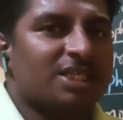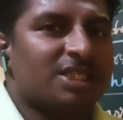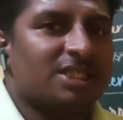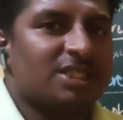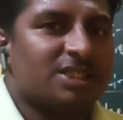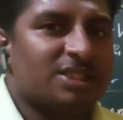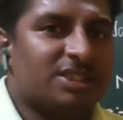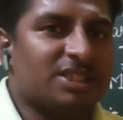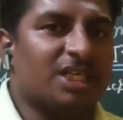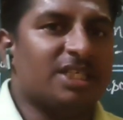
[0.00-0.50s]

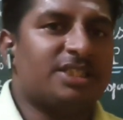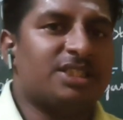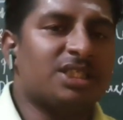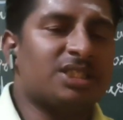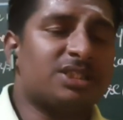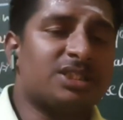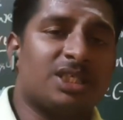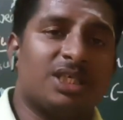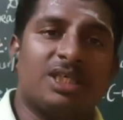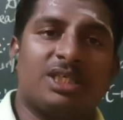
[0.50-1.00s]

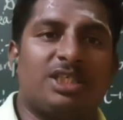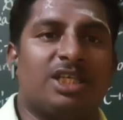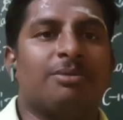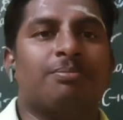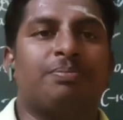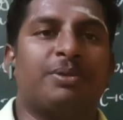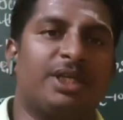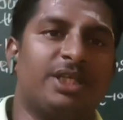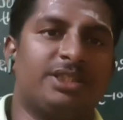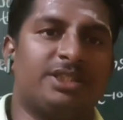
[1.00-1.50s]
Celsius
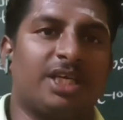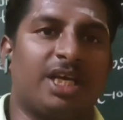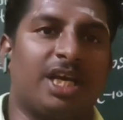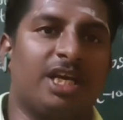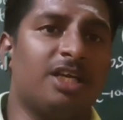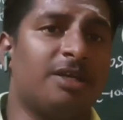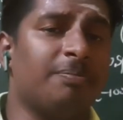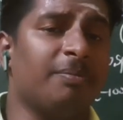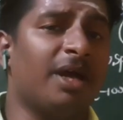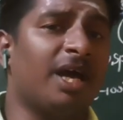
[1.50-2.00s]
temperature.
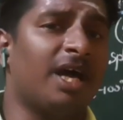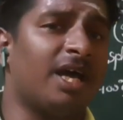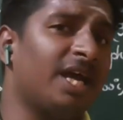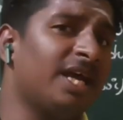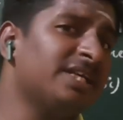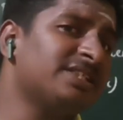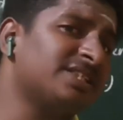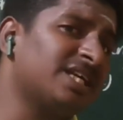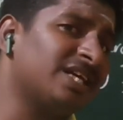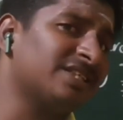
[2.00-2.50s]
It may
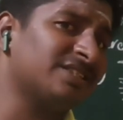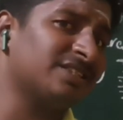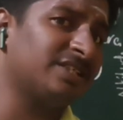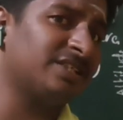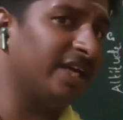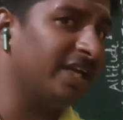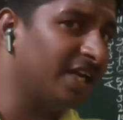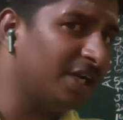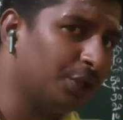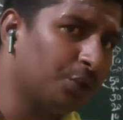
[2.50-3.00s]
arise as a
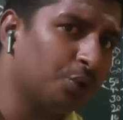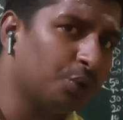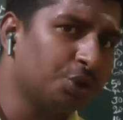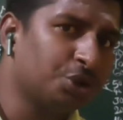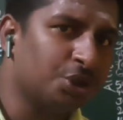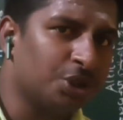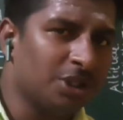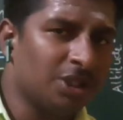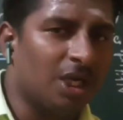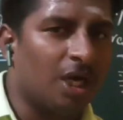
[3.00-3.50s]
direct
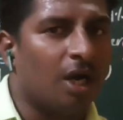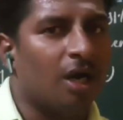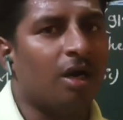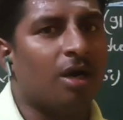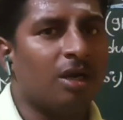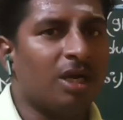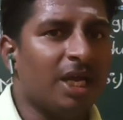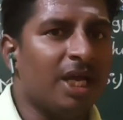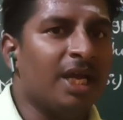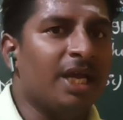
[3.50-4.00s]
question,
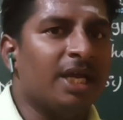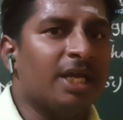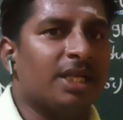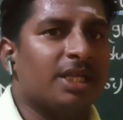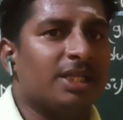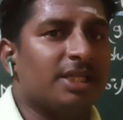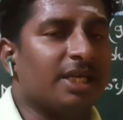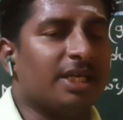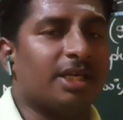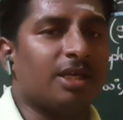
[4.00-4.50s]
or
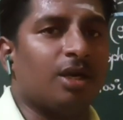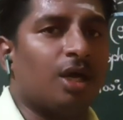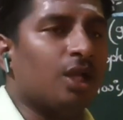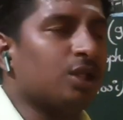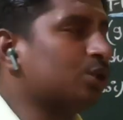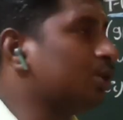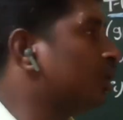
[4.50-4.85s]
they can also